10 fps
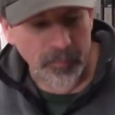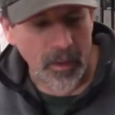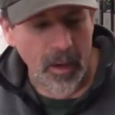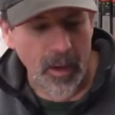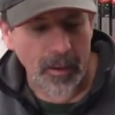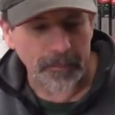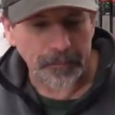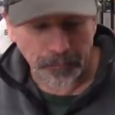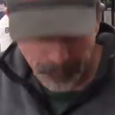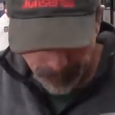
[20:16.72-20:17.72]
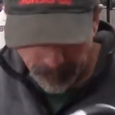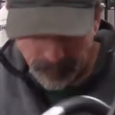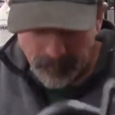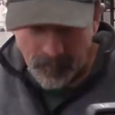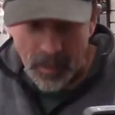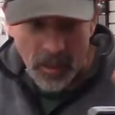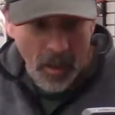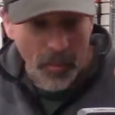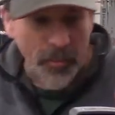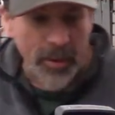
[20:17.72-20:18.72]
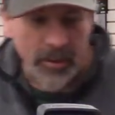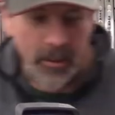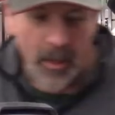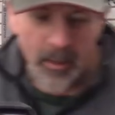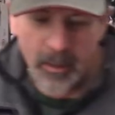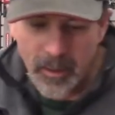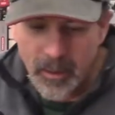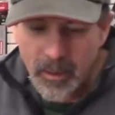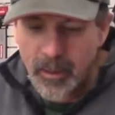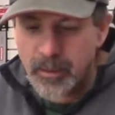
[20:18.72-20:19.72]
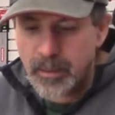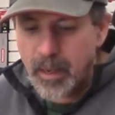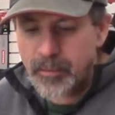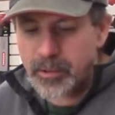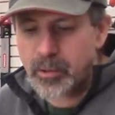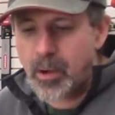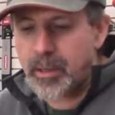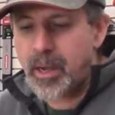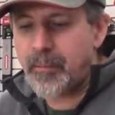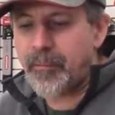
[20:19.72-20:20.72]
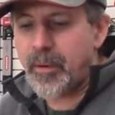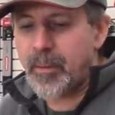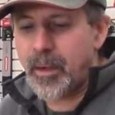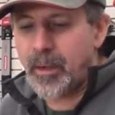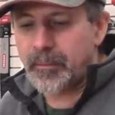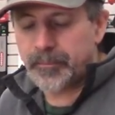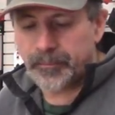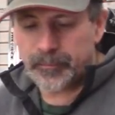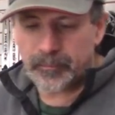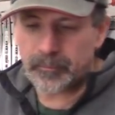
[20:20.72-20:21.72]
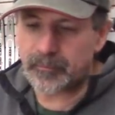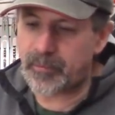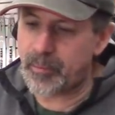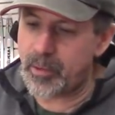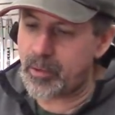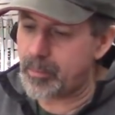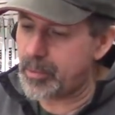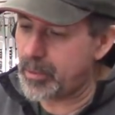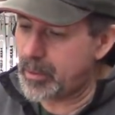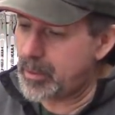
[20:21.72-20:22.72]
Uh, a couple things that, you know, this saw came from, uh, from Europe.